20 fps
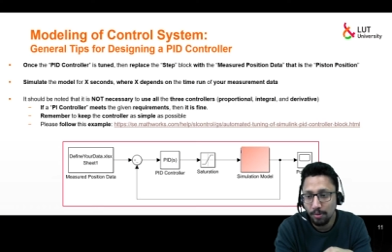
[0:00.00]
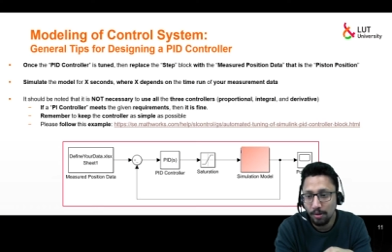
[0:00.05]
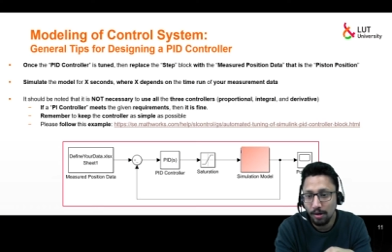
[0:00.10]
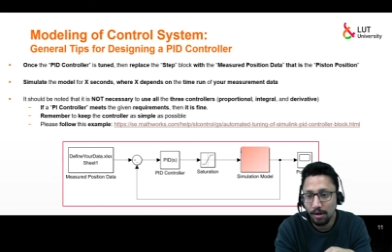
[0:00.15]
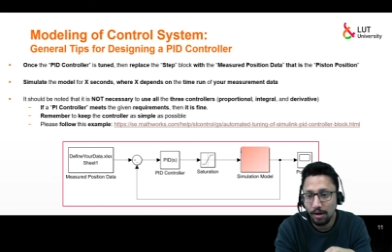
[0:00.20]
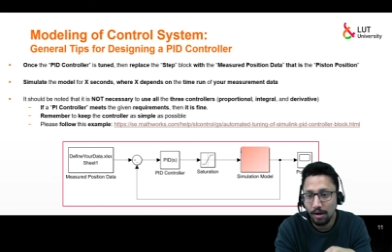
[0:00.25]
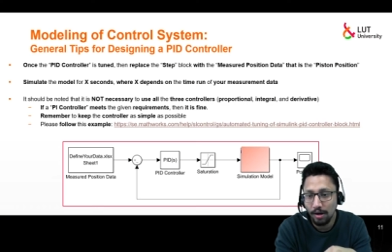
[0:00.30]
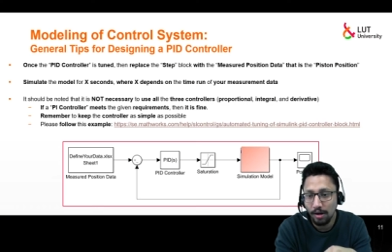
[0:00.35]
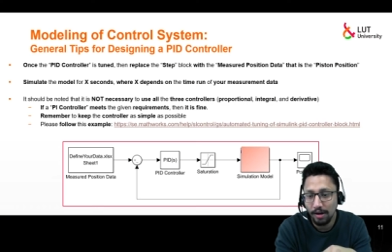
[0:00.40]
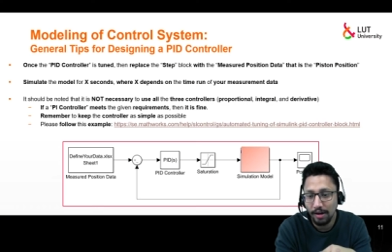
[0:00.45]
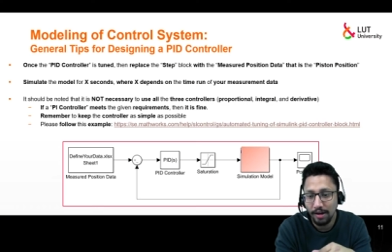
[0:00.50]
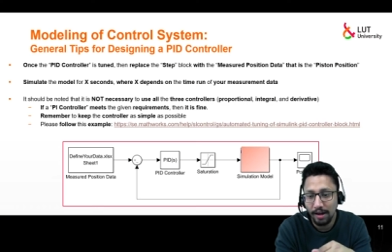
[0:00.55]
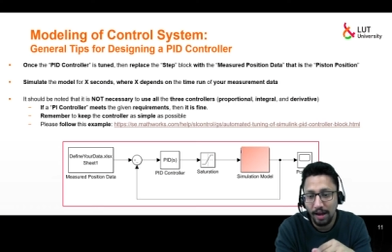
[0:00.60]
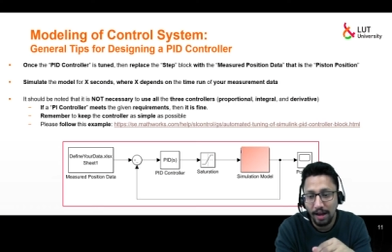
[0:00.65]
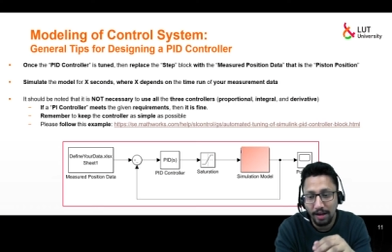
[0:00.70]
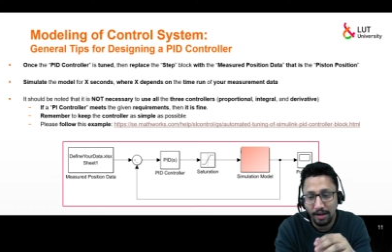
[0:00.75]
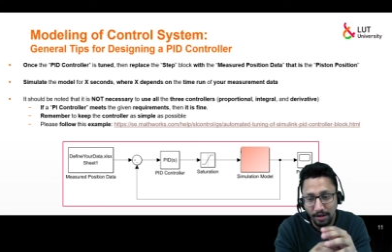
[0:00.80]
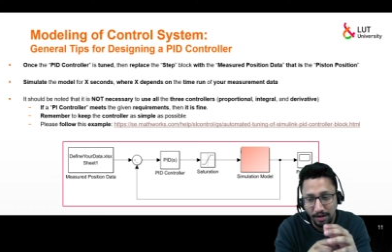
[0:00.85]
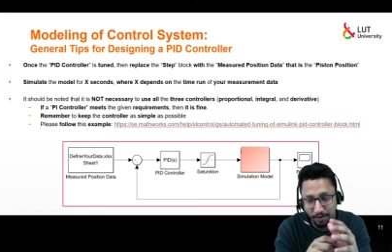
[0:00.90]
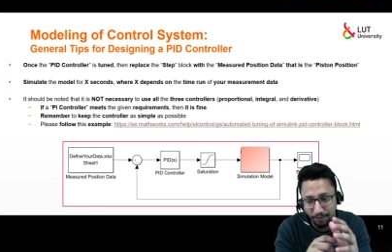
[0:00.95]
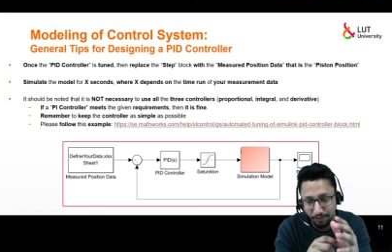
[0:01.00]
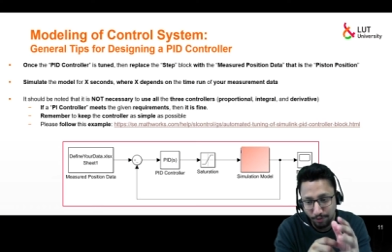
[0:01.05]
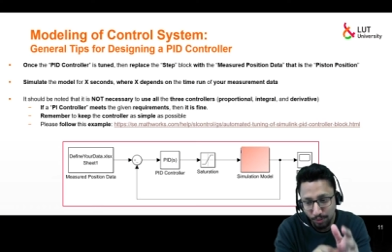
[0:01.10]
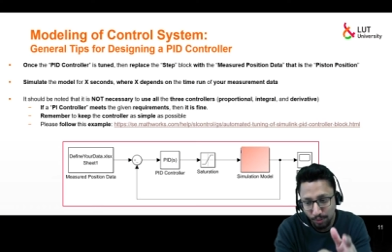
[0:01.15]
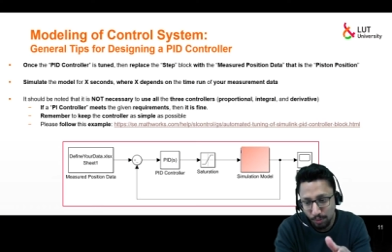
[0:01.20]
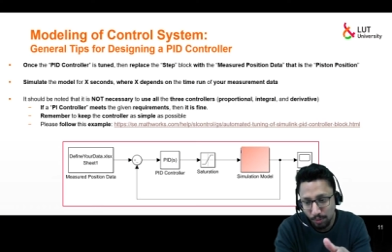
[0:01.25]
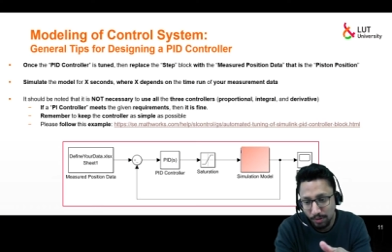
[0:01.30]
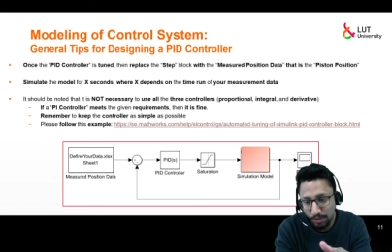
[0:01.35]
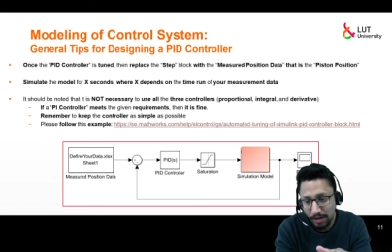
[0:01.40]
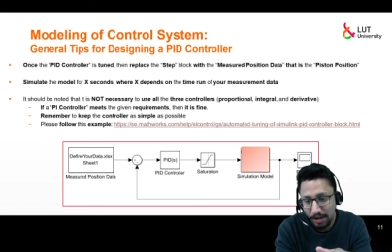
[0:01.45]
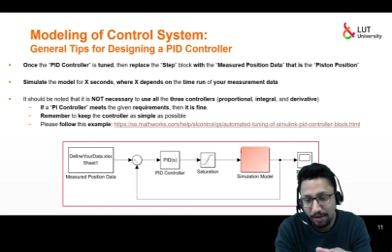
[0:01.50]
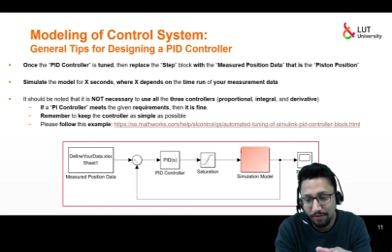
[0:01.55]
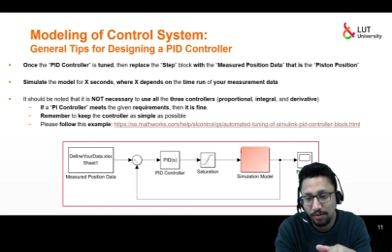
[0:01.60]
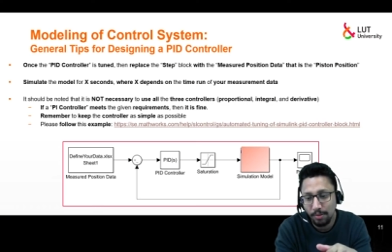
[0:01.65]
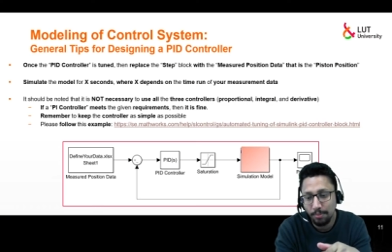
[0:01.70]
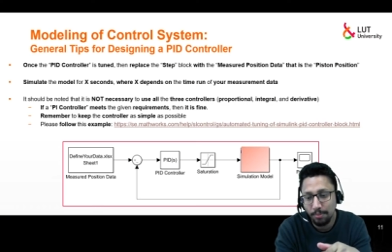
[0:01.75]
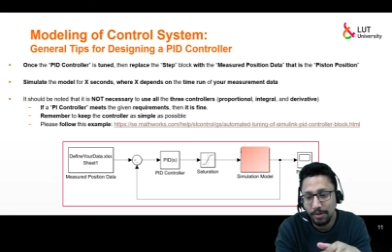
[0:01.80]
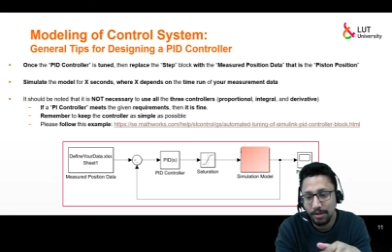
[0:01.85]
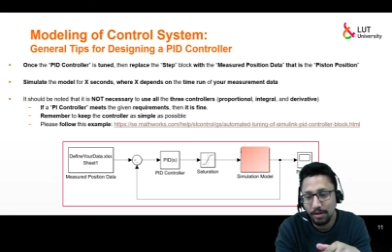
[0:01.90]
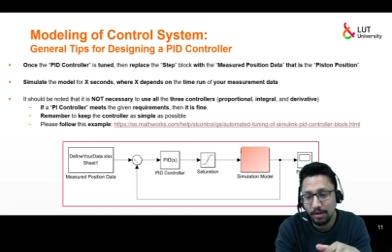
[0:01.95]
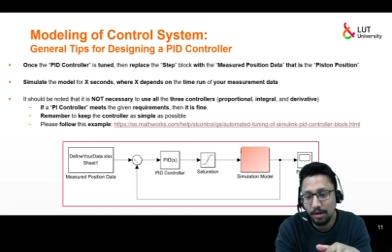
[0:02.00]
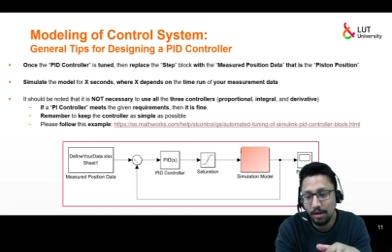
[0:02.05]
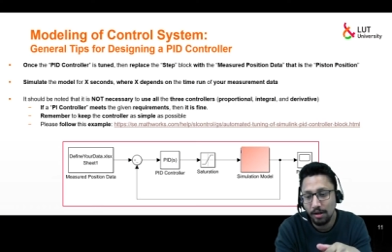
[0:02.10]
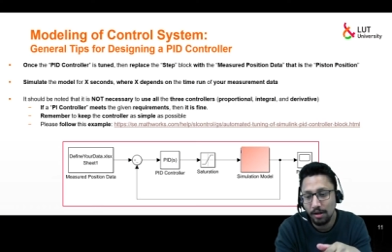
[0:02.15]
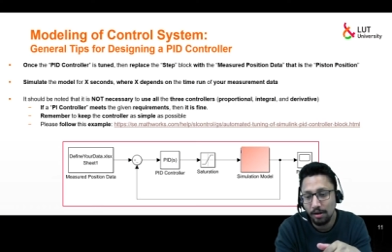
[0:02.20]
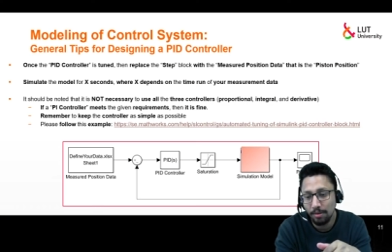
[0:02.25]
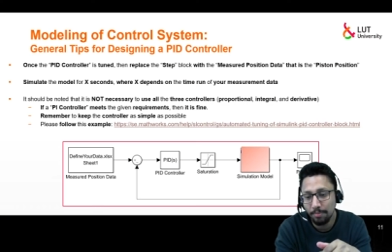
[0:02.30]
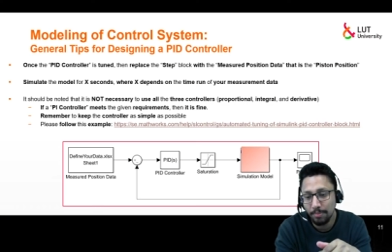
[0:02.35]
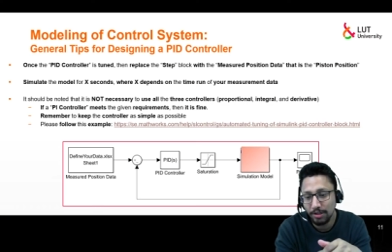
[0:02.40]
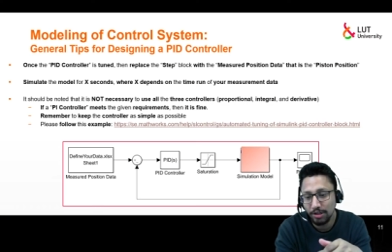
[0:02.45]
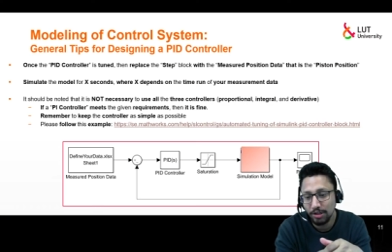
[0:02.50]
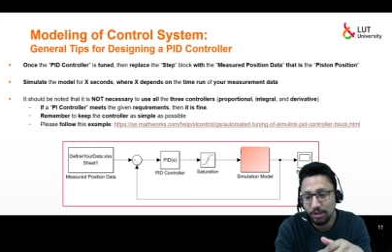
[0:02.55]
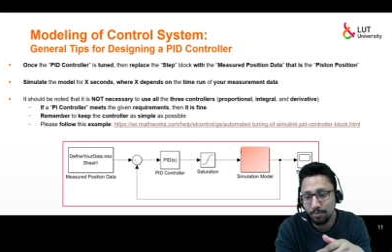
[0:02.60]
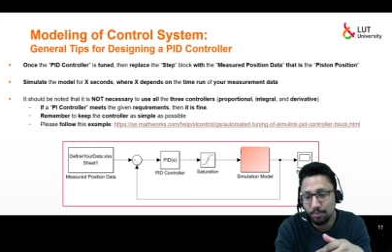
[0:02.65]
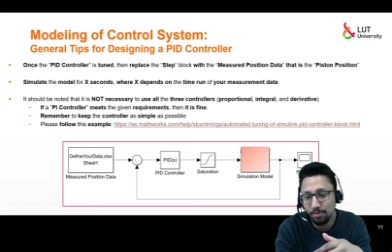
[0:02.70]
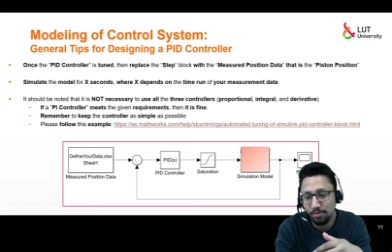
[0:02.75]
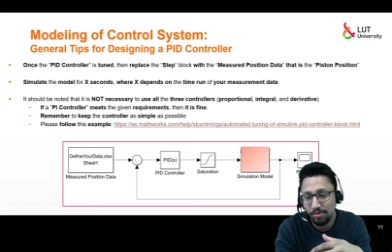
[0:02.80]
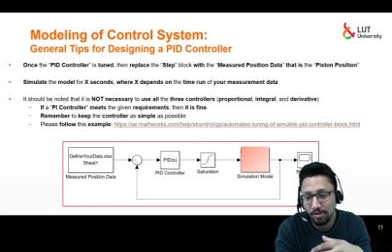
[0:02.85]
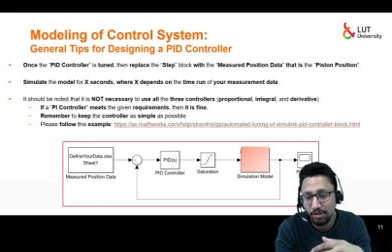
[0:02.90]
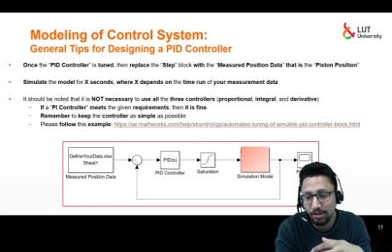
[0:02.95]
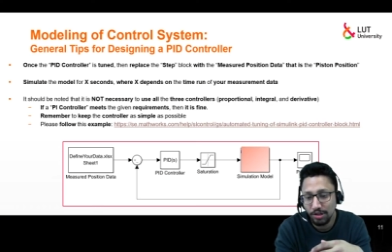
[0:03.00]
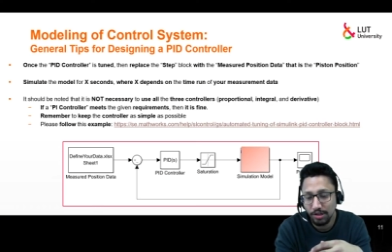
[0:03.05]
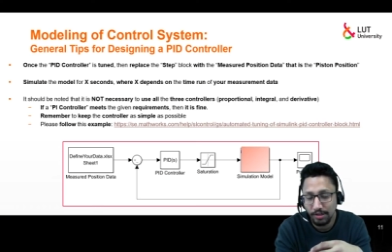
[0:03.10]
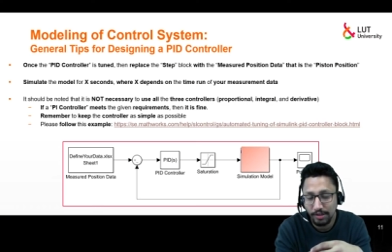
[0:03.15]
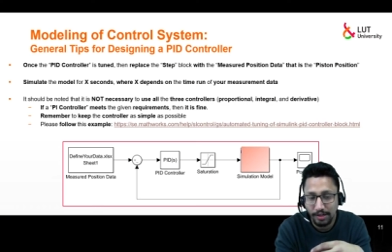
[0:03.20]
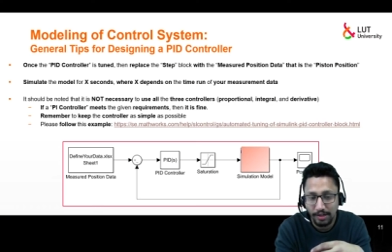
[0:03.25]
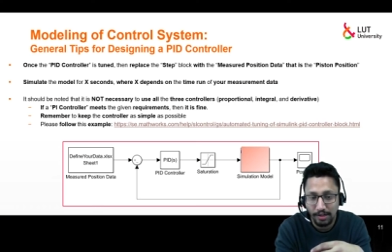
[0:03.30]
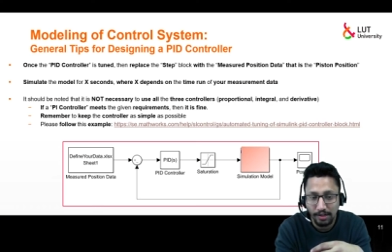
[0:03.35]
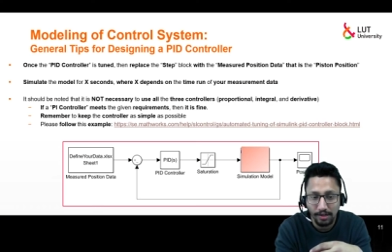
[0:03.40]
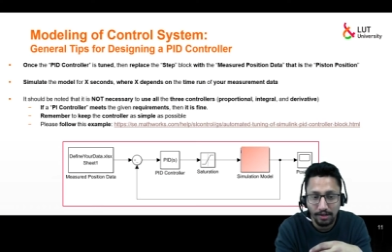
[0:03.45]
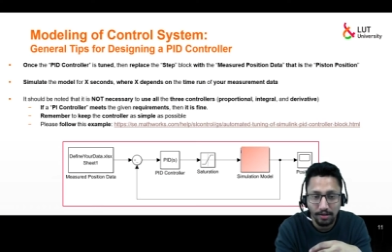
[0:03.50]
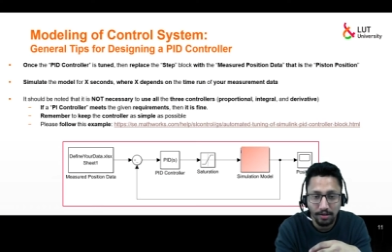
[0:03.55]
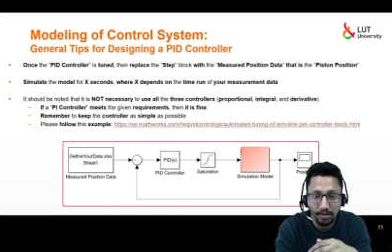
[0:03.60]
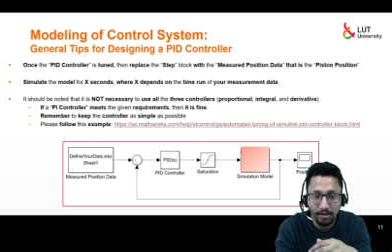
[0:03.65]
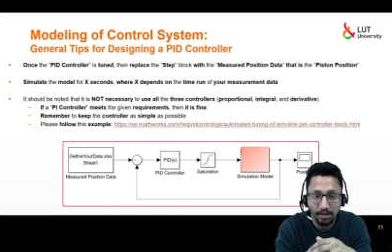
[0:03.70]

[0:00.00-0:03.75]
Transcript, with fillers: uh, and if you don't have the me uh, measured position data,